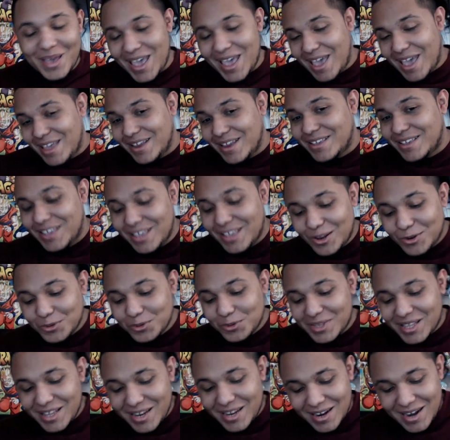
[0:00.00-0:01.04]

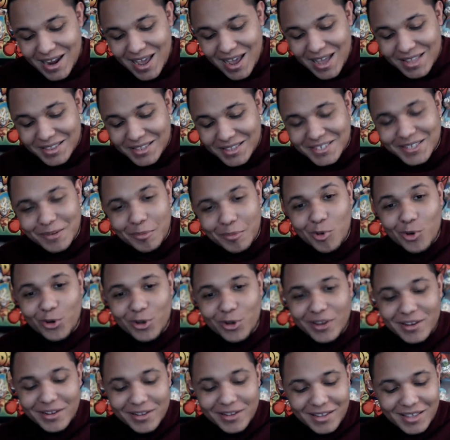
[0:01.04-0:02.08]
Enkidu did not disappoint.